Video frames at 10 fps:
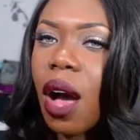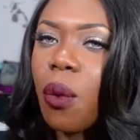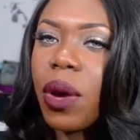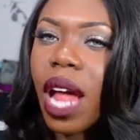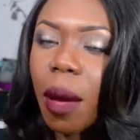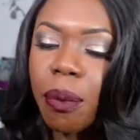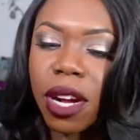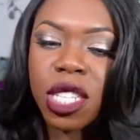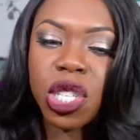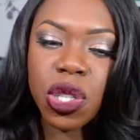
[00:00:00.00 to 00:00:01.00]
when I
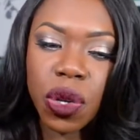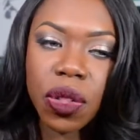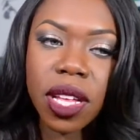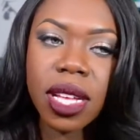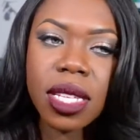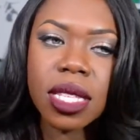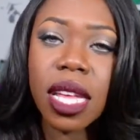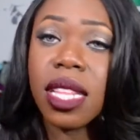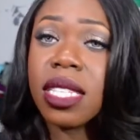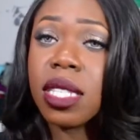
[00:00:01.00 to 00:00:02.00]
brushed through this,
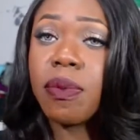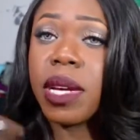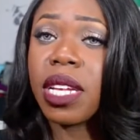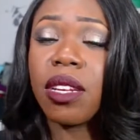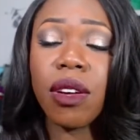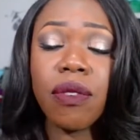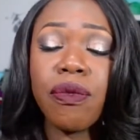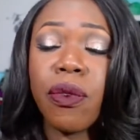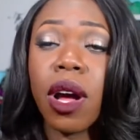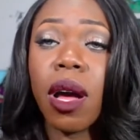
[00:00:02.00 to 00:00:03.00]
and this has been
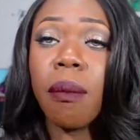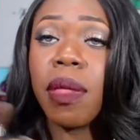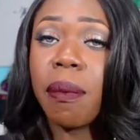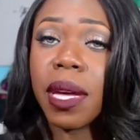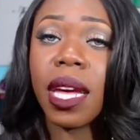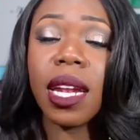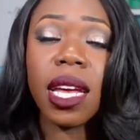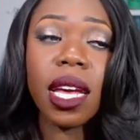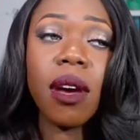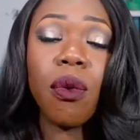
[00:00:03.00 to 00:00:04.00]
from the
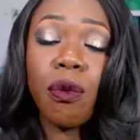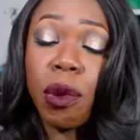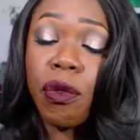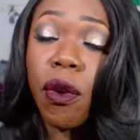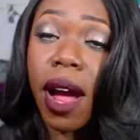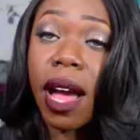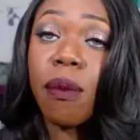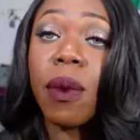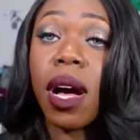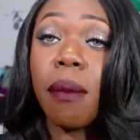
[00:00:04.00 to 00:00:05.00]
beginning, before
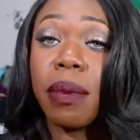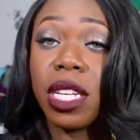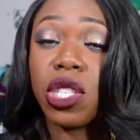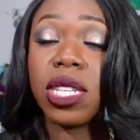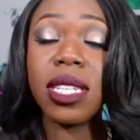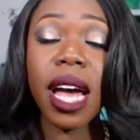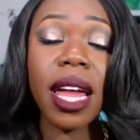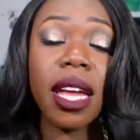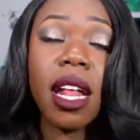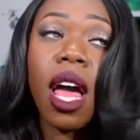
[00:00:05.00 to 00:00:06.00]
I bleached and
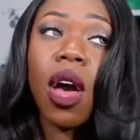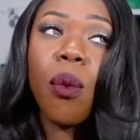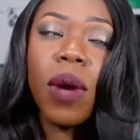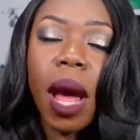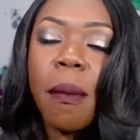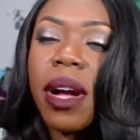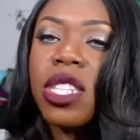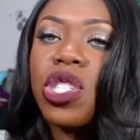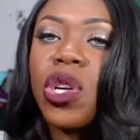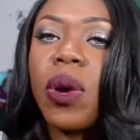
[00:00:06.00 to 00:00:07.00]
dyed it, when I
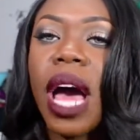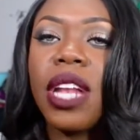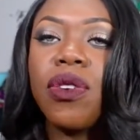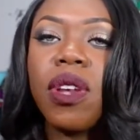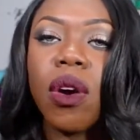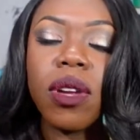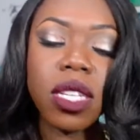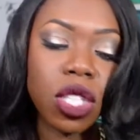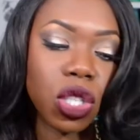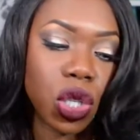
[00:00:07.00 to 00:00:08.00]
brush through it, I do
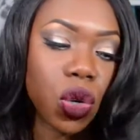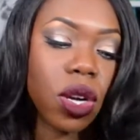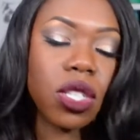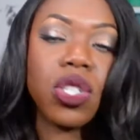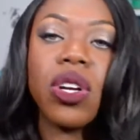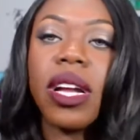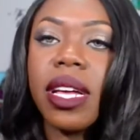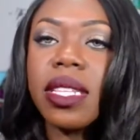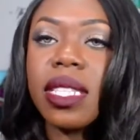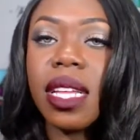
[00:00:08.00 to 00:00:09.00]
notice short
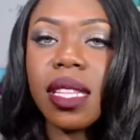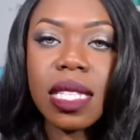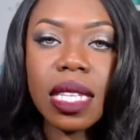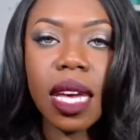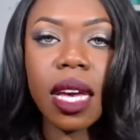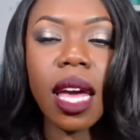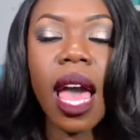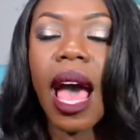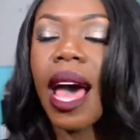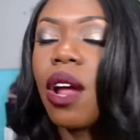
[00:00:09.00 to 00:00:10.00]
strands in the sink.
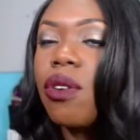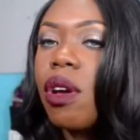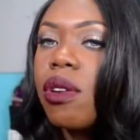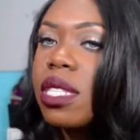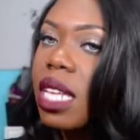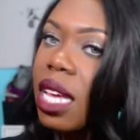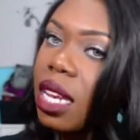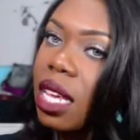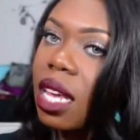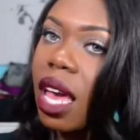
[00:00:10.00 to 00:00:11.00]
I don't notice
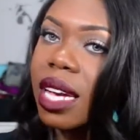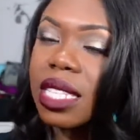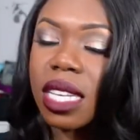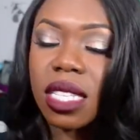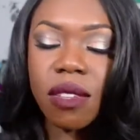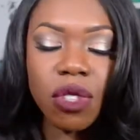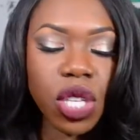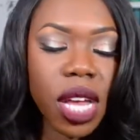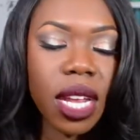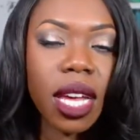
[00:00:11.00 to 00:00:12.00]
any excessive
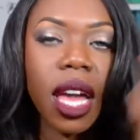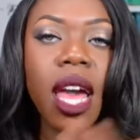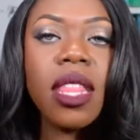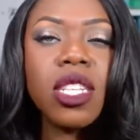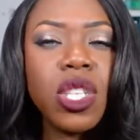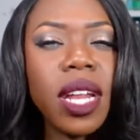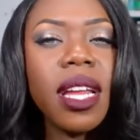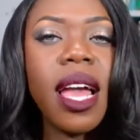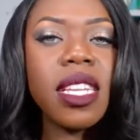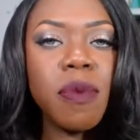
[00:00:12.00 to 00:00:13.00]
shedding. The shedding
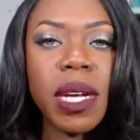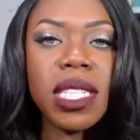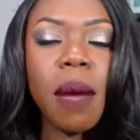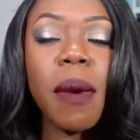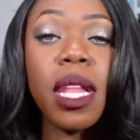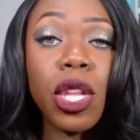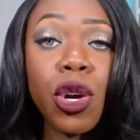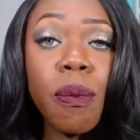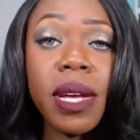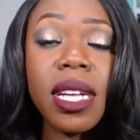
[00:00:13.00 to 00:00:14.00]
has picked up a
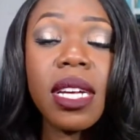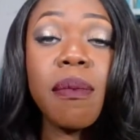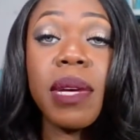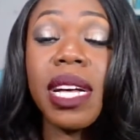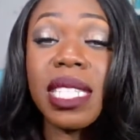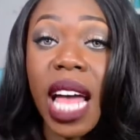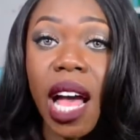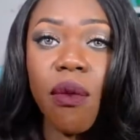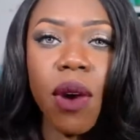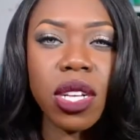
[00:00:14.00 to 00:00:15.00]
little bit because I
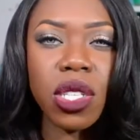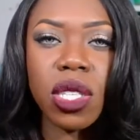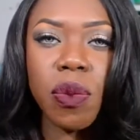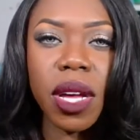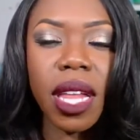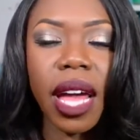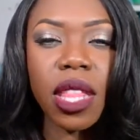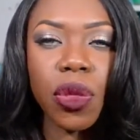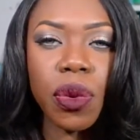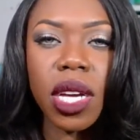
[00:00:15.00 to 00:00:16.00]
have washed this wig
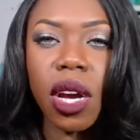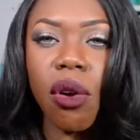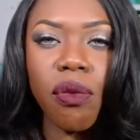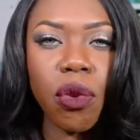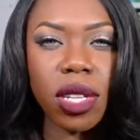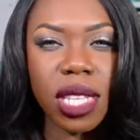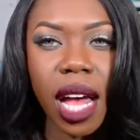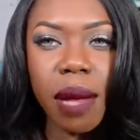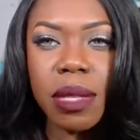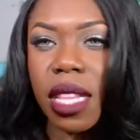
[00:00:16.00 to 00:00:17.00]
like 3 or 4
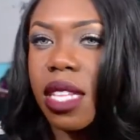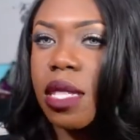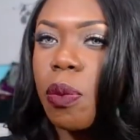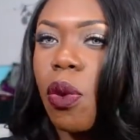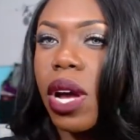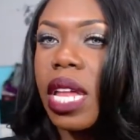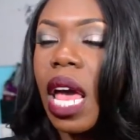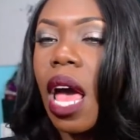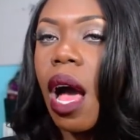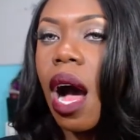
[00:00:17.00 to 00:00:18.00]
times at this point,
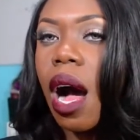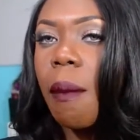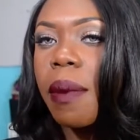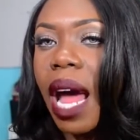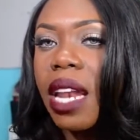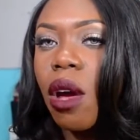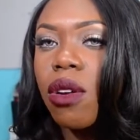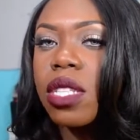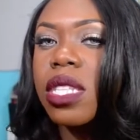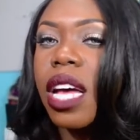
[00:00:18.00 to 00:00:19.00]
but I
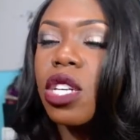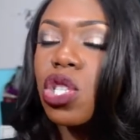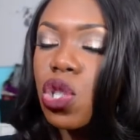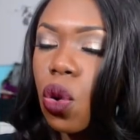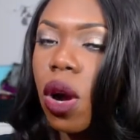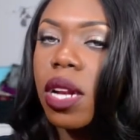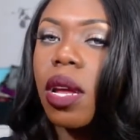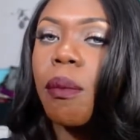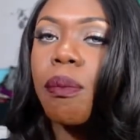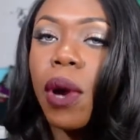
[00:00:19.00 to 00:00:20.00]
noticed like short
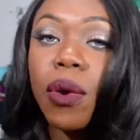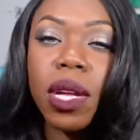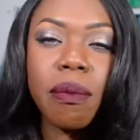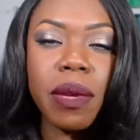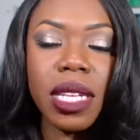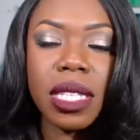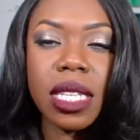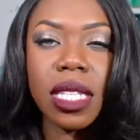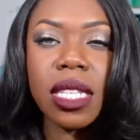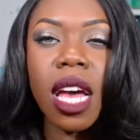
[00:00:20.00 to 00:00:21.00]
broken
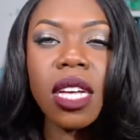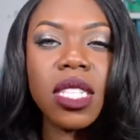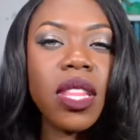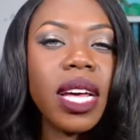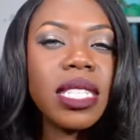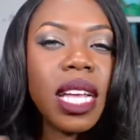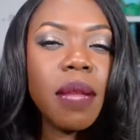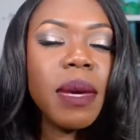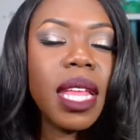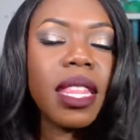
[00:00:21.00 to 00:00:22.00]
pieces. So that's
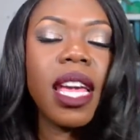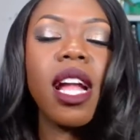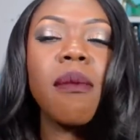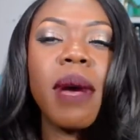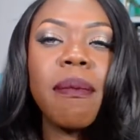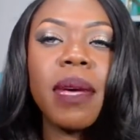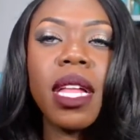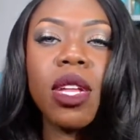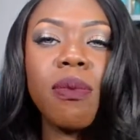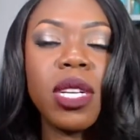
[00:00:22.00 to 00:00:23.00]
telling me that the hair might be
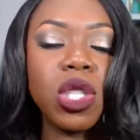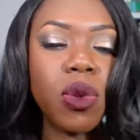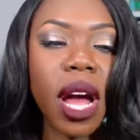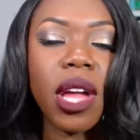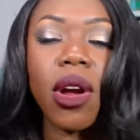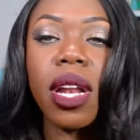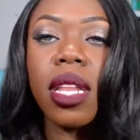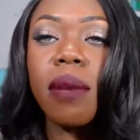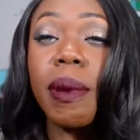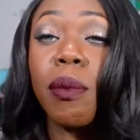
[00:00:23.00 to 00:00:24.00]
a little bit drier and a
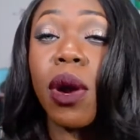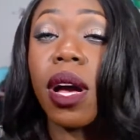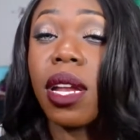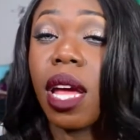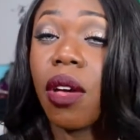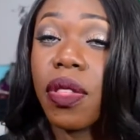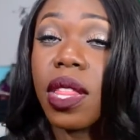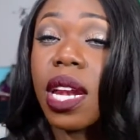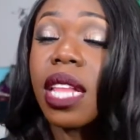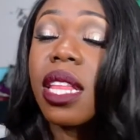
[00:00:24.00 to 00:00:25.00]
little bit more unhealthy
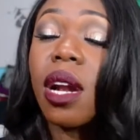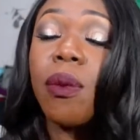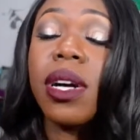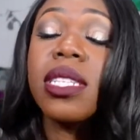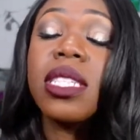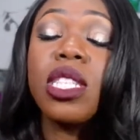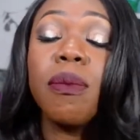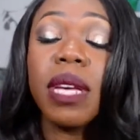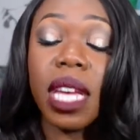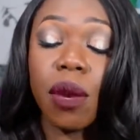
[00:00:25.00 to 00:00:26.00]
than I thought it was to
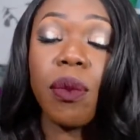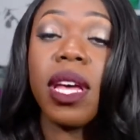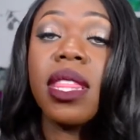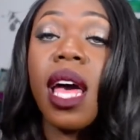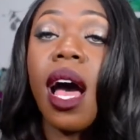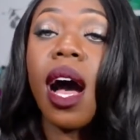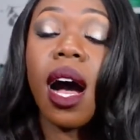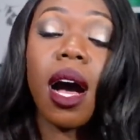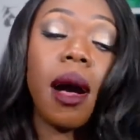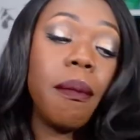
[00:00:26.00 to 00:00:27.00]
begin with.
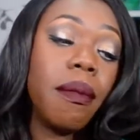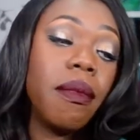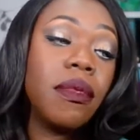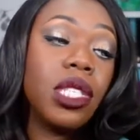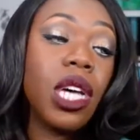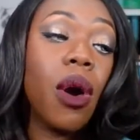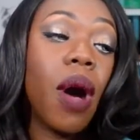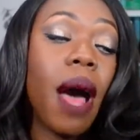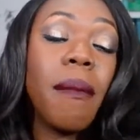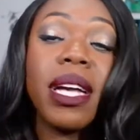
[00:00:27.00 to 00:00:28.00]
So
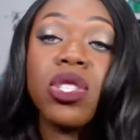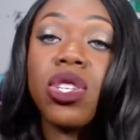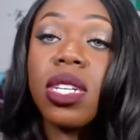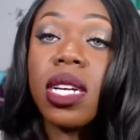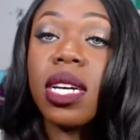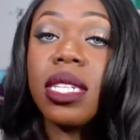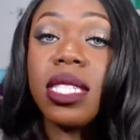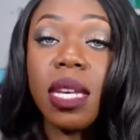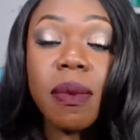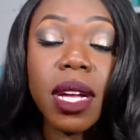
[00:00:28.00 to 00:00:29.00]
I make sure to
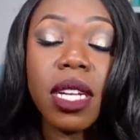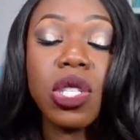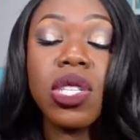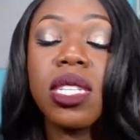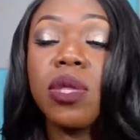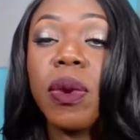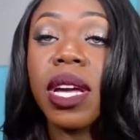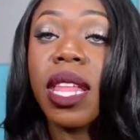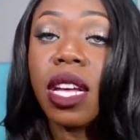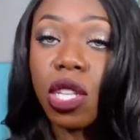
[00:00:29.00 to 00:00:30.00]
deep condition this wig,
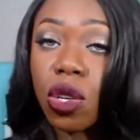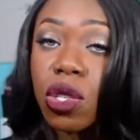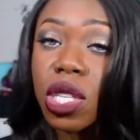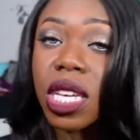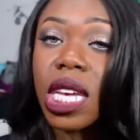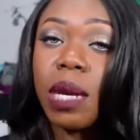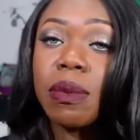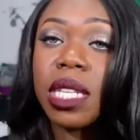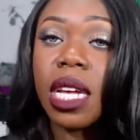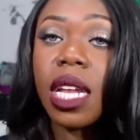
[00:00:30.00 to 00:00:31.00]
and that usually
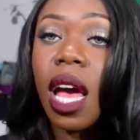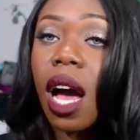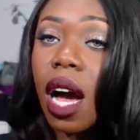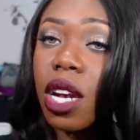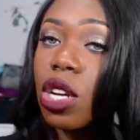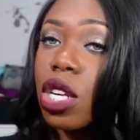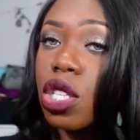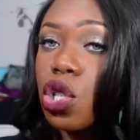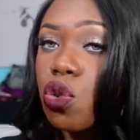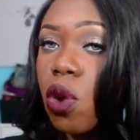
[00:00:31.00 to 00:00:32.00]
keeps it under
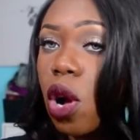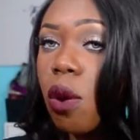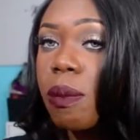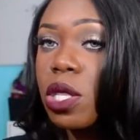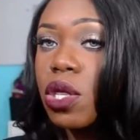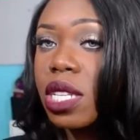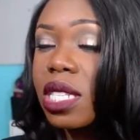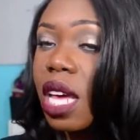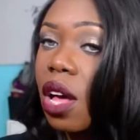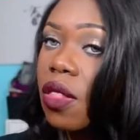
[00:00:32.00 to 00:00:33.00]
control, but you can
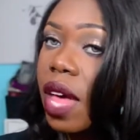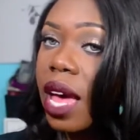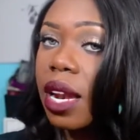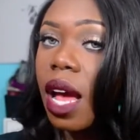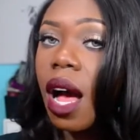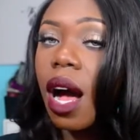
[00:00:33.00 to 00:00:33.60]
tell that